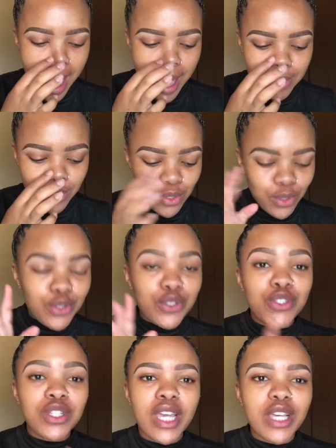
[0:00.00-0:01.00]
So in
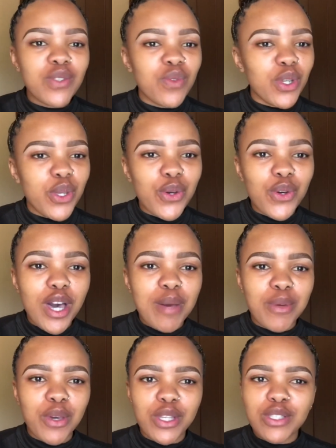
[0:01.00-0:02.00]
today's video I'm
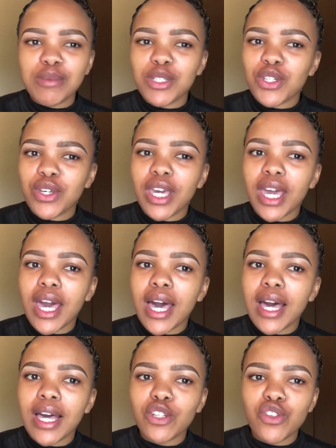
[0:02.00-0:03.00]
going to be doing
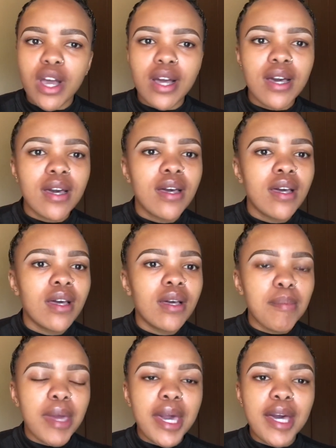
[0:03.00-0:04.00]
a drunk
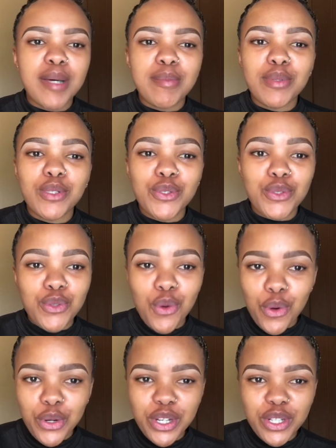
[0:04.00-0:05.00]
makeup
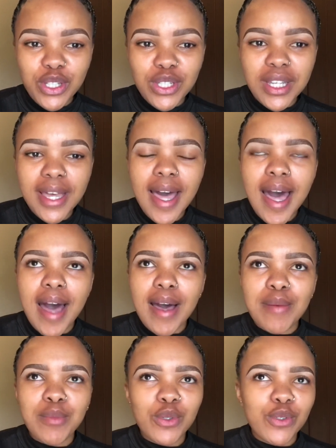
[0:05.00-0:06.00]
tutorial.
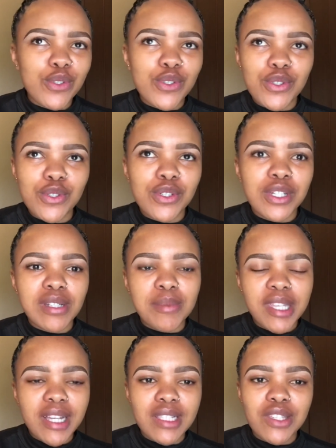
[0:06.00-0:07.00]
I'm also going to be
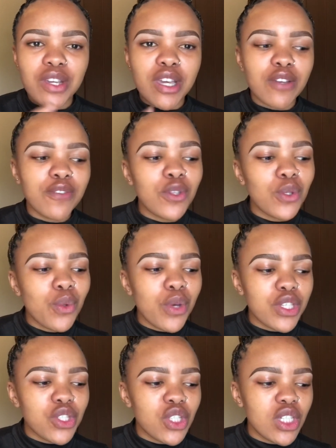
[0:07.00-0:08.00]
answering a few
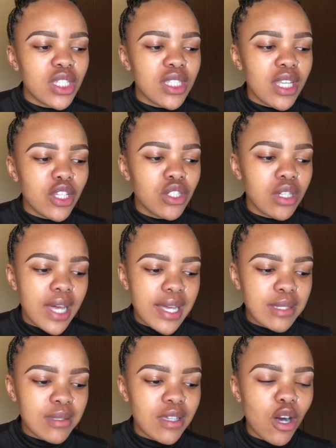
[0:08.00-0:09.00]
questions that you
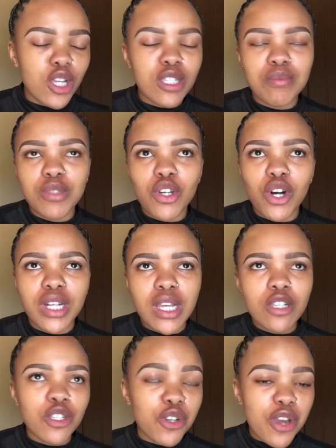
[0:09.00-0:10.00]
guys asked me on
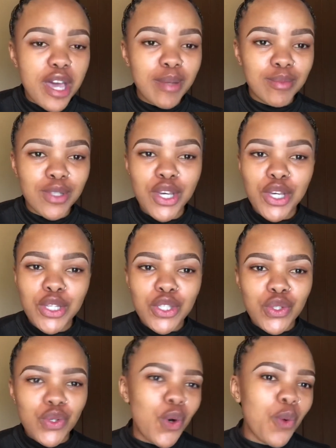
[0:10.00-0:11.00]
Instagram,
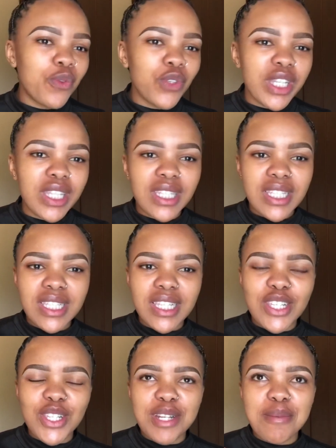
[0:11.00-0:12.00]
so hopefully this is
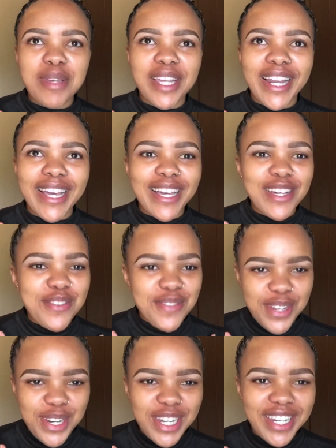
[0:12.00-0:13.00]
going to be like a
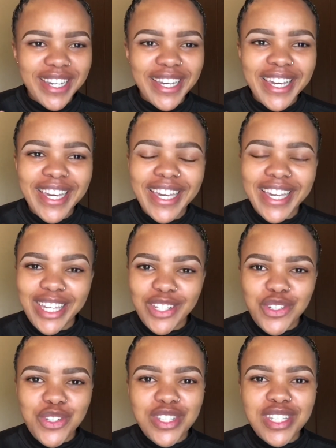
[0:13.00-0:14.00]
very
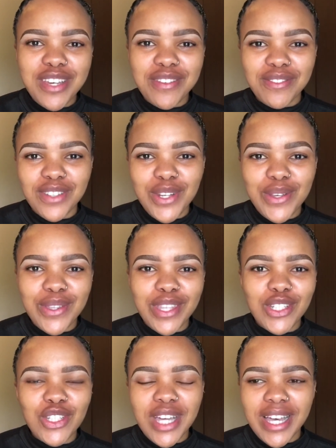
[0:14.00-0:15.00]
interesting video
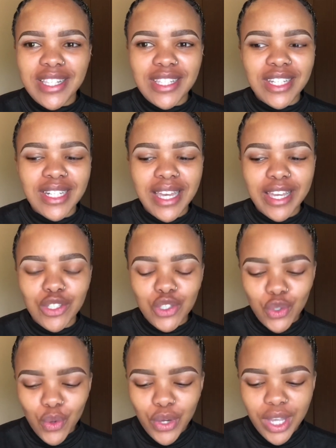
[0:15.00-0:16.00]
that you guys are going to
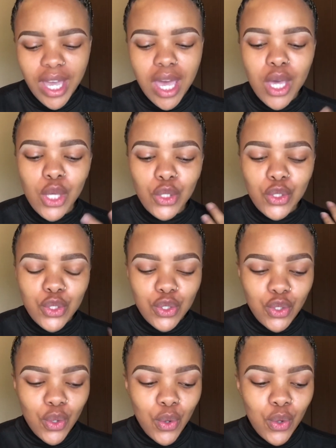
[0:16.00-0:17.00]
enjoy.
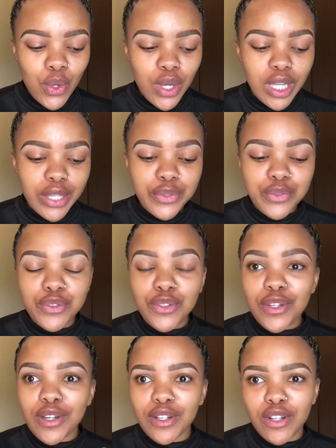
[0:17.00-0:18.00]
So if you
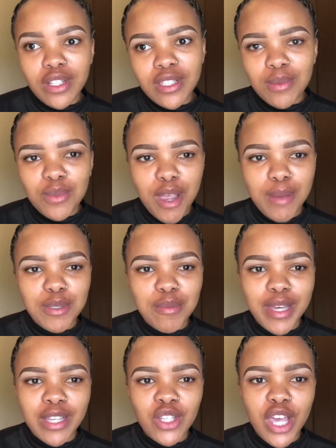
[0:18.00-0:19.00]
are not subscribed to
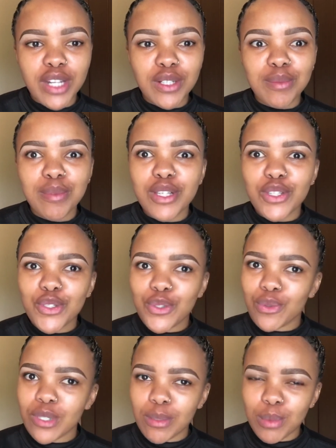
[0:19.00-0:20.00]
my channel, please do
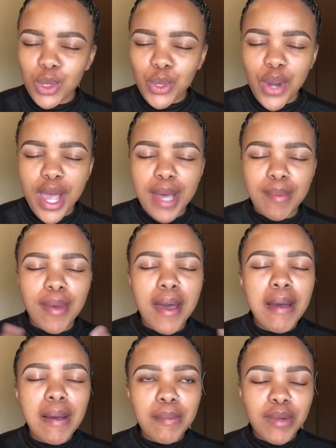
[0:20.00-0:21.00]
subscribe,
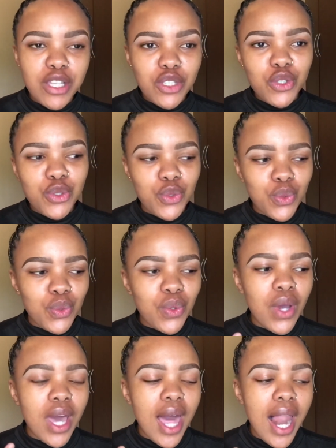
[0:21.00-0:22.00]
please do
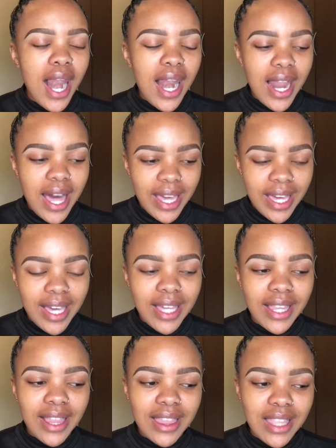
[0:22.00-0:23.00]
like
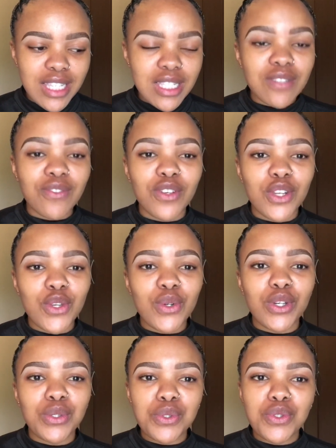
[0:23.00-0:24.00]
this video,
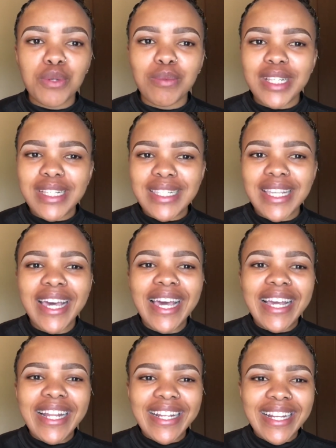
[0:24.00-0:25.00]
and also please
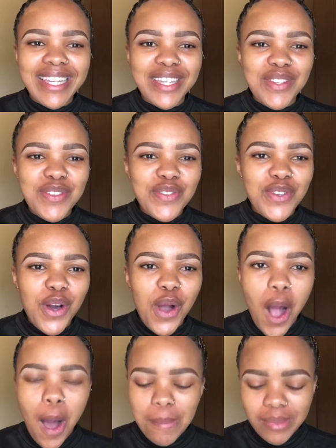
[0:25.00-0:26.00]
leave a
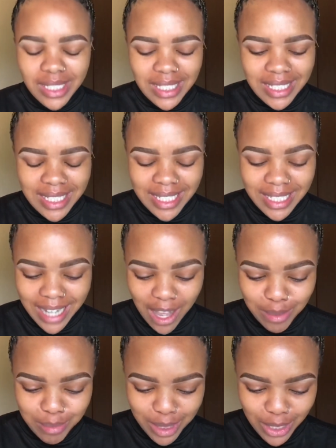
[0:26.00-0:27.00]
comment
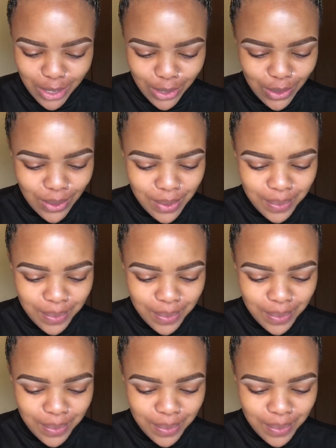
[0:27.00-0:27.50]
down below.